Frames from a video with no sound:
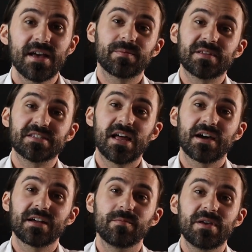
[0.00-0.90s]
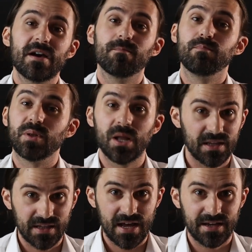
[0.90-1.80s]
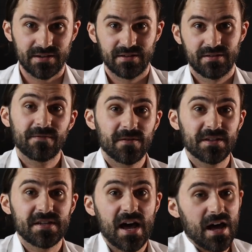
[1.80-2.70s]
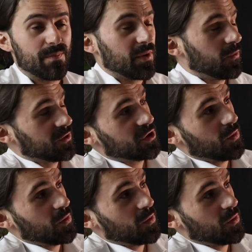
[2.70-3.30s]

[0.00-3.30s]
except it's not gonna be a blunt line. Then for the top, what